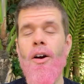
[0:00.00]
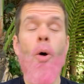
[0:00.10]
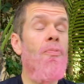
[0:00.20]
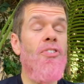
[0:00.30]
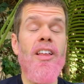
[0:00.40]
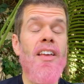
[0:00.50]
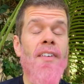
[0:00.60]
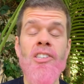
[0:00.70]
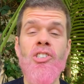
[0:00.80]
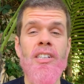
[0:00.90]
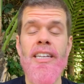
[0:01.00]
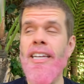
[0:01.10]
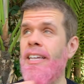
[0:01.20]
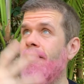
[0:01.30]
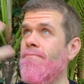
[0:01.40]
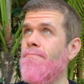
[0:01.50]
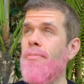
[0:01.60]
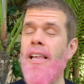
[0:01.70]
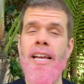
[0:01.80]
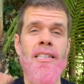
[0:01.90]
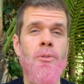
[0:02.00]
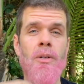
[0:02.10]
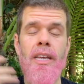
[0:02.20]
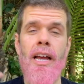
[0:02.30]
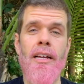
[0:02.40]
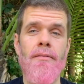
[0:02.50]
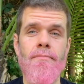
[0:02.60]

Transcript: Hopefully eventually planes will get